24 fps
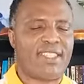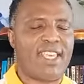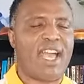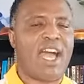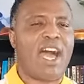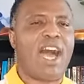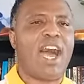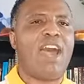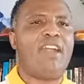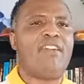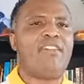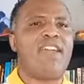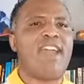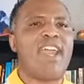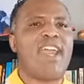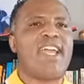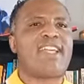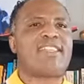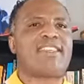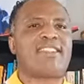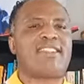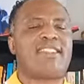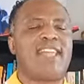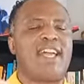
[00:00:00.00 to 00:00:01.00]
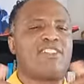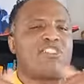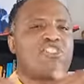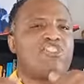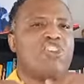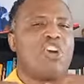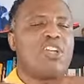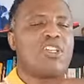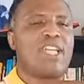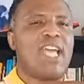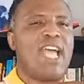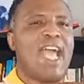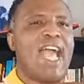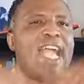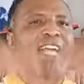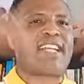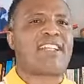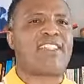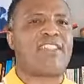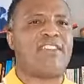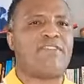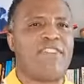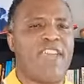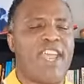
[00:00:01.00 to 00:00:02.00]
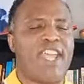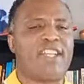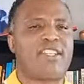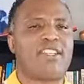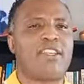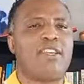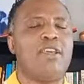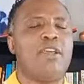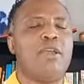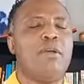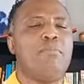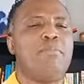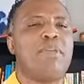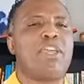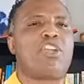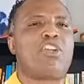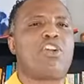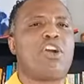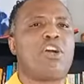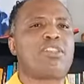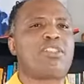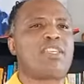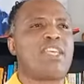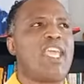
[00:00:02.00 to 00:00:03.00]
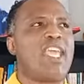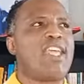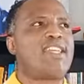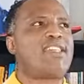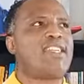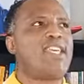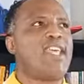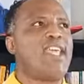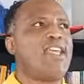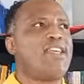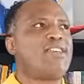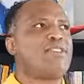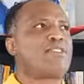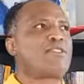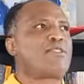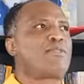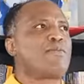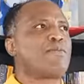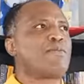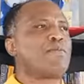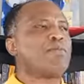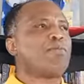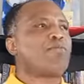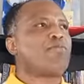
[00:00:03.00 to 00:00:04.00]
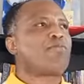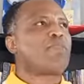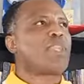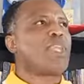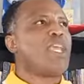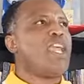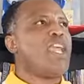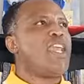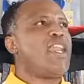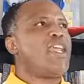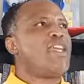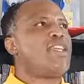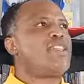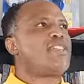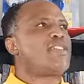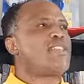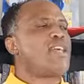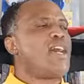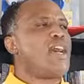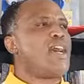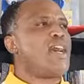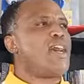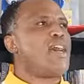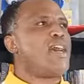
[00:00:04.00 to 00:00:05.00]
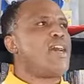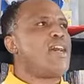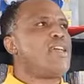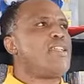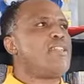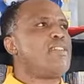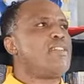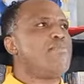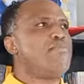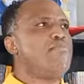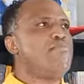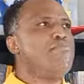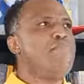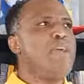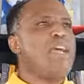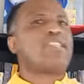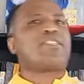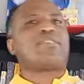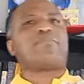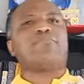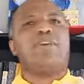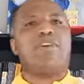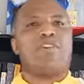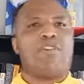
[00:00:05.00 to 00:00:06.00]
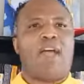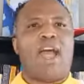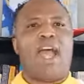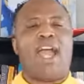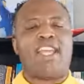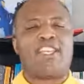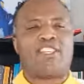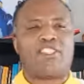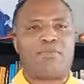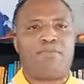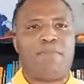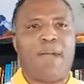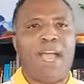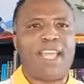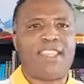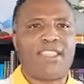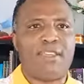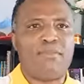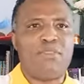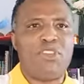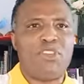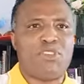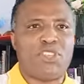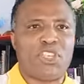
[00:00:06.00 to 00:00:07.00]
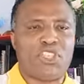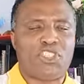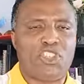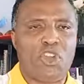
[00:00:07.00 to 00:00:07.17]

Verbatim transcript: The RAS does not activate because it is it is uh, mesmerized by the music.